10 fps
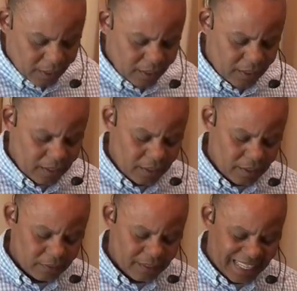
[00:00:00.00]
It
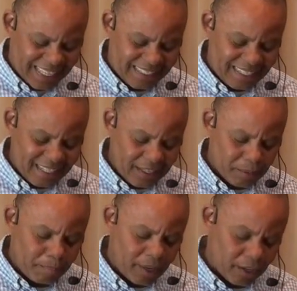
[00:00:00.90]
is
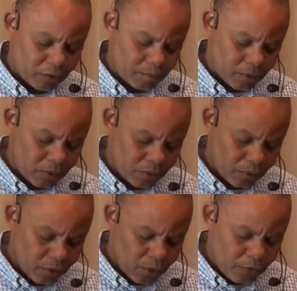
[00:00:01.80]
indeed possible
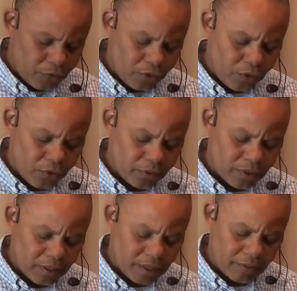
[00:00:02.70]
for you to
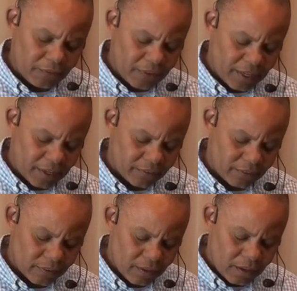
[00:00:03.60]
deny
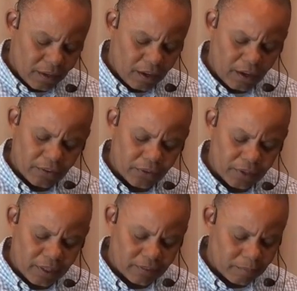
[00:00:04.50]
facts, although
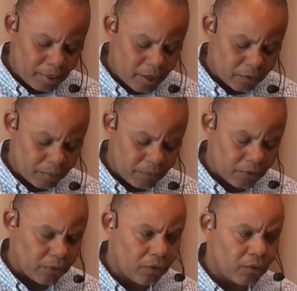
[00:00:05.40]
it is impossible
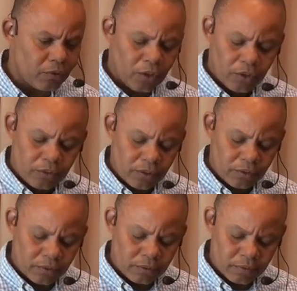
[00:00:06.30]
for you
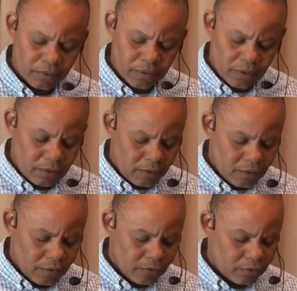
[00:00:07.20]
to
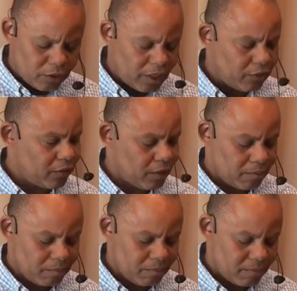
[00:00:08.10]
change
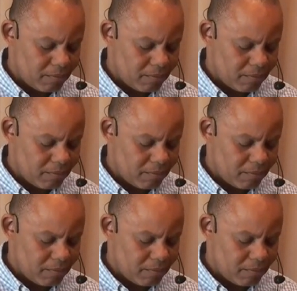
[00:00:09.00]
them.